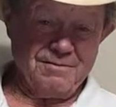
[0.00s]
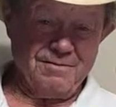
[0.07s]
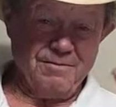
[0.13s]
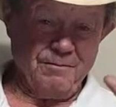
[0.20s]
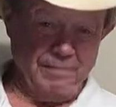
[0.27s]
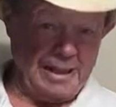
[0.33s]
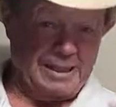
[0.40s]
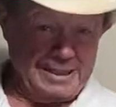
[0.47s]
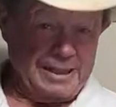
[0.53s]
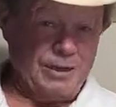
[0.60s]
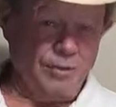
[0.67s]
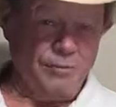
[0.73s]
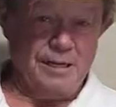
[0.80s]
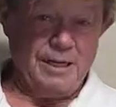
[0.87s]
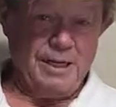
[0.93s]
basic
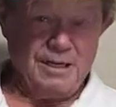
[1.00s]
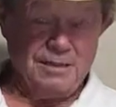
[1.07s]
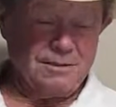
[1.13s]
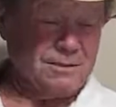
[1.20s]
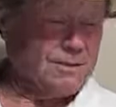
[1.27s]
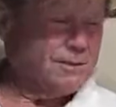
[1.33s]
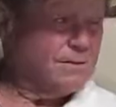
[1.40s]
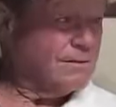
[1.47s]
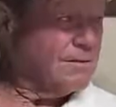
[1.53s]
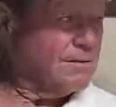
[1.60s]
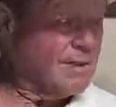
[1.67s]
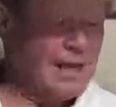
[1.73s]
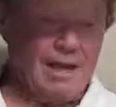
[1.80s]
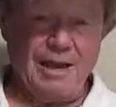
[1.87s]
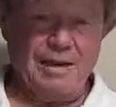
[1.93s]
obedience,
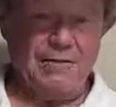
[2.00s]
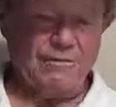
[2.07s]
they have